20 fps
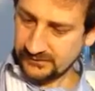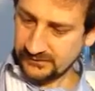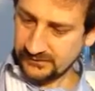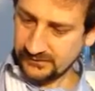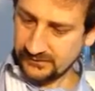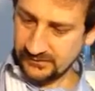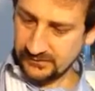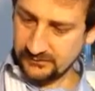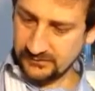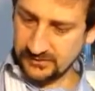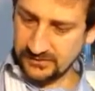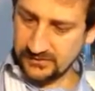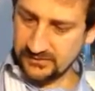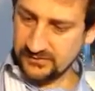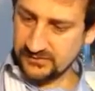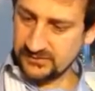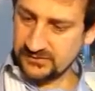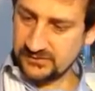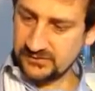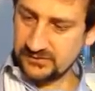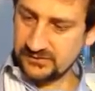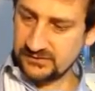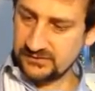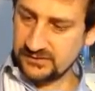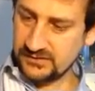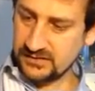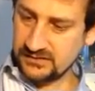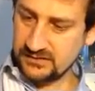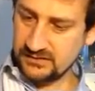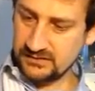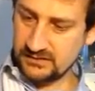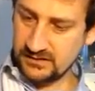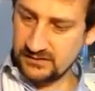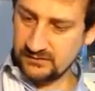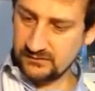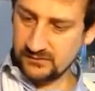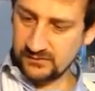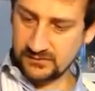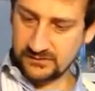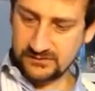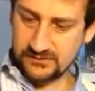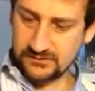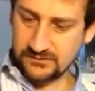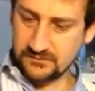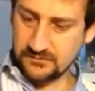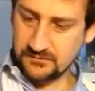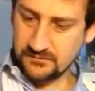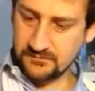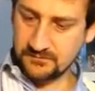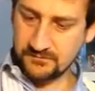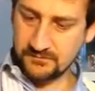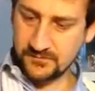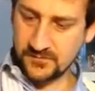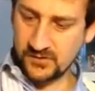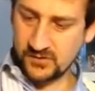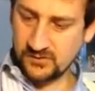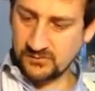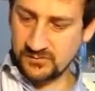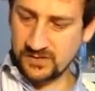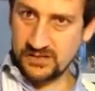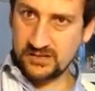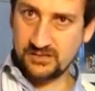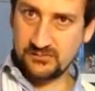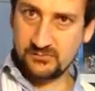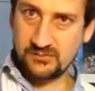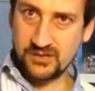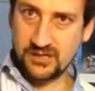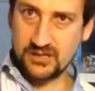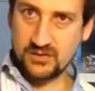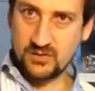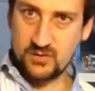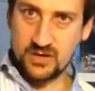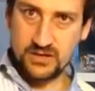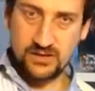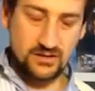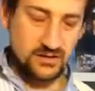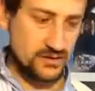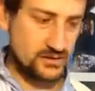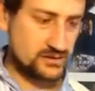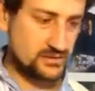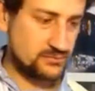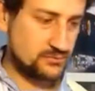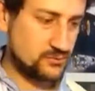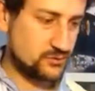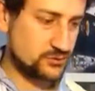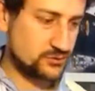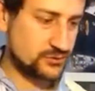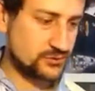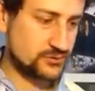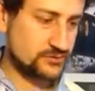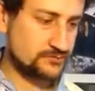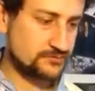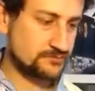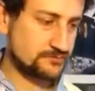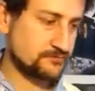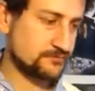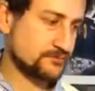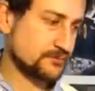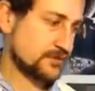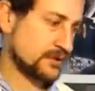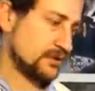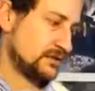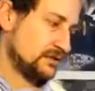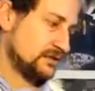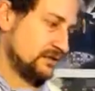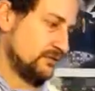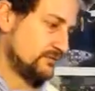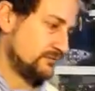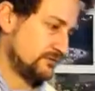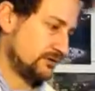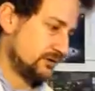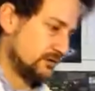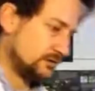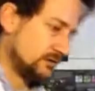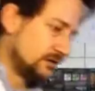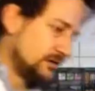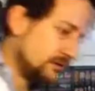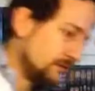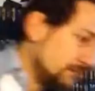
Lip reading: So I'll be interested to see how that works. Could make the brake quite hard to push. If we look at